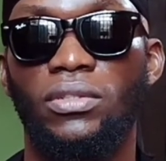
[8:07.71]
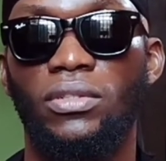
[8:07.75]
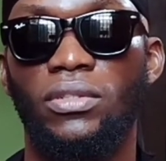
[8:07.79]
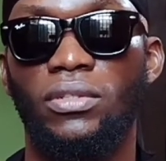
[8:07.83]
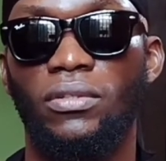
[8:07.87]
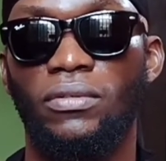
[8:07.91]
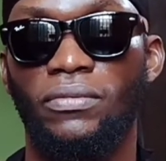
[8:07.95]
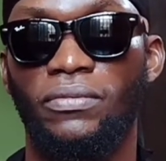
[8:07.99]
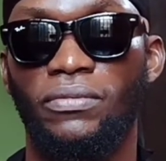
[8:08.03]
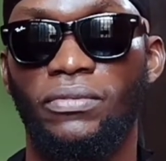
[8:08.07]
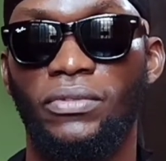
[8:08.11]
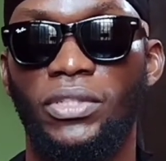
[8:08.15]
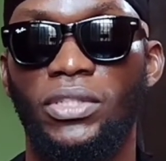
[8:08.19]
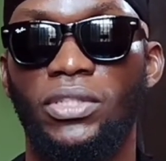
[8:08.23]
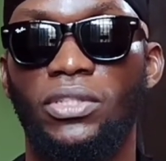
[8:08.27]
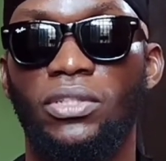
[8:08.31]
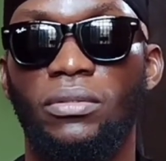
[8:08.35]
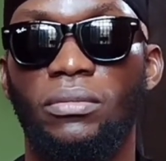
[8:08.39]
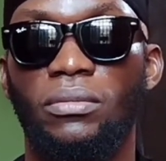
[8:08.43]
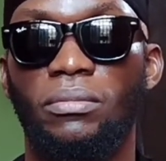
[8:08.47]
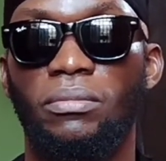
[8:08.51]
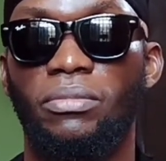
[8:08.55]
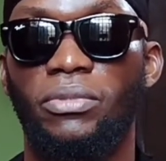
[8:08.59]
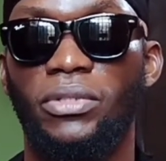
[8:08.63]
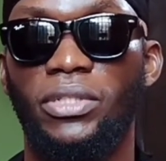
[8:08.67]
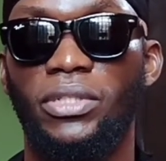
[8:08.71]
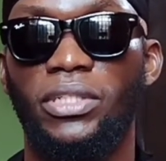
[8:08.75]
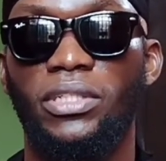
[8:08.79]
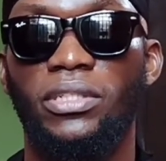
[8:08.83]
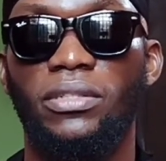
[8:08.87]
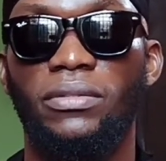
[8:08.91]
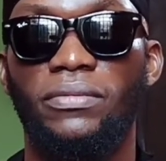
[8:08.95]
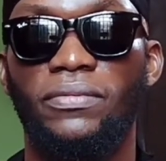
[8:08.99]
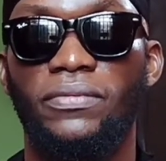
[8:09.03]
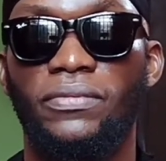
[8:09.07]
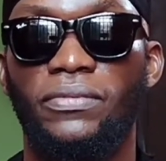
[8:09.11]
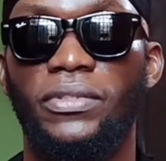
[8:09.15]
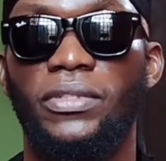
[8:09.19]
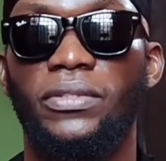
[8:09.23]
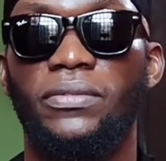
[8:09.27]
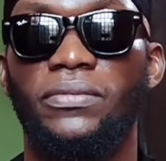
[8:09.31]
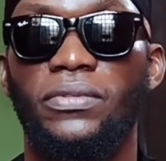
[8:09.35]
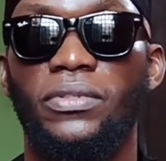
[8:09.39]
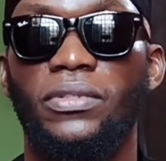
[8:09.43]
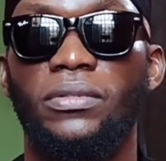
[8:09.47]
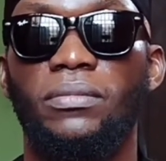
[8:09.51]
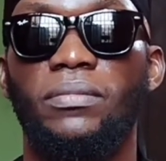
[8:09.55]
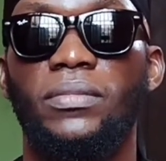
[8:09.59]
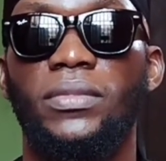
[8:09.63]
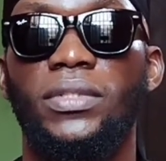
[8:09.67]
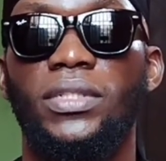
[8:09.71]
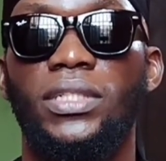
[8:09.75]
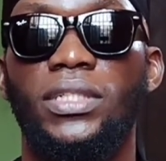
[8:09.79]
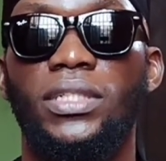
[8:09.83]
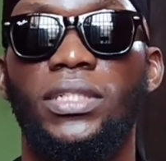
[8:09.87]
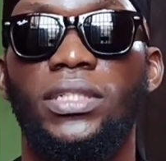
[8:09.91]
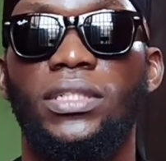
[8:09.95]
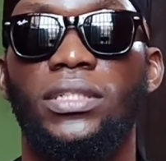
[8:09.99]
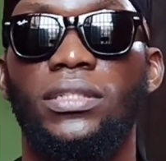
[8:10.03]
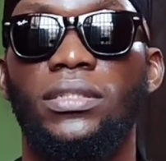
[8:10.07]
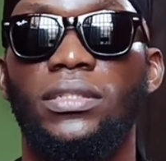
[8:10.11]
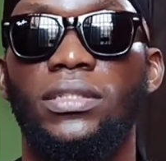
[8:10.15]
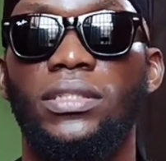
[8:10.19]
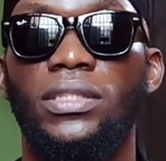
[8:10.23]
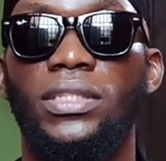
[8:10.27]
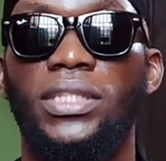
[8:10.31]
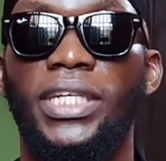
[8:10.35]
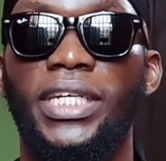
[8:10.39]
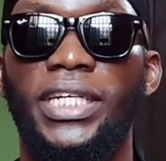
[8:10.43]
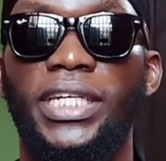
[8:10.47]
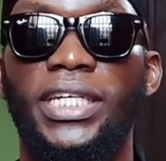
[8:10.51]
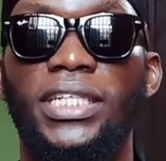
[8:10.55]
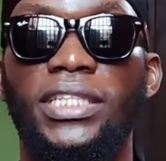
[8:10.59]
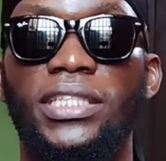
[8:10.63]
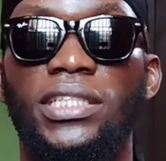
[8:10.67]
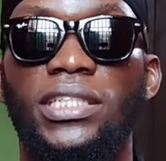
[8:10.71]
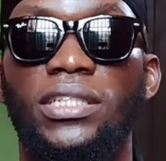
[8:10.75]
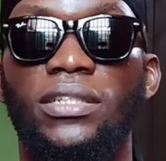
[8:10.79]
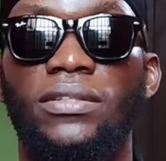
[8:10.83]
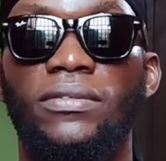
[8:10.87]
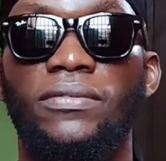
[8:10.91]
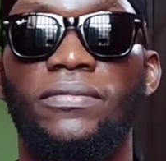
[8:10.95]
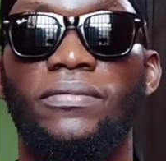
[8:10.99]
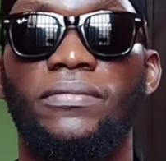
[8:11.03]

your freedom, breaking free from the negative